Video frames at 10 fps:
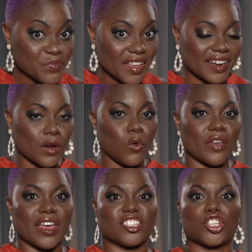And I want
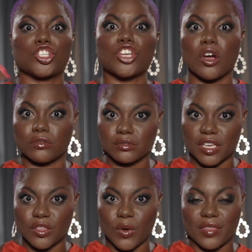that to show
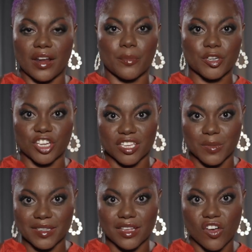in the way that I project
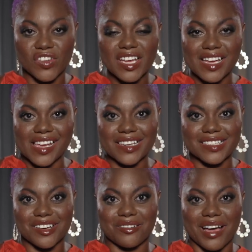myself. And
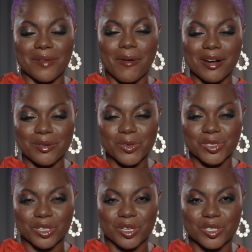so I partnered with
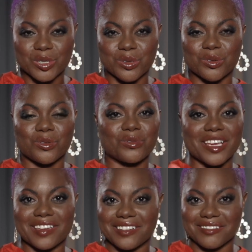Dillard's through
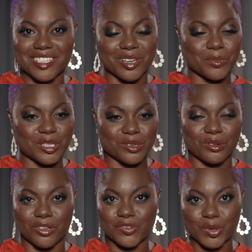Reagan, who's here in
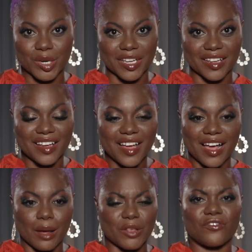Pensacola, Florida,
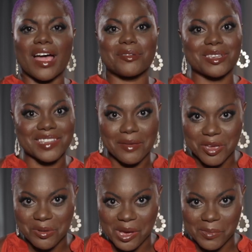and fabulous Emma,
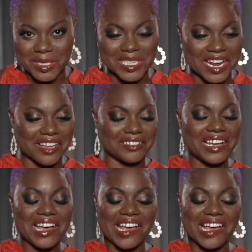who helps style.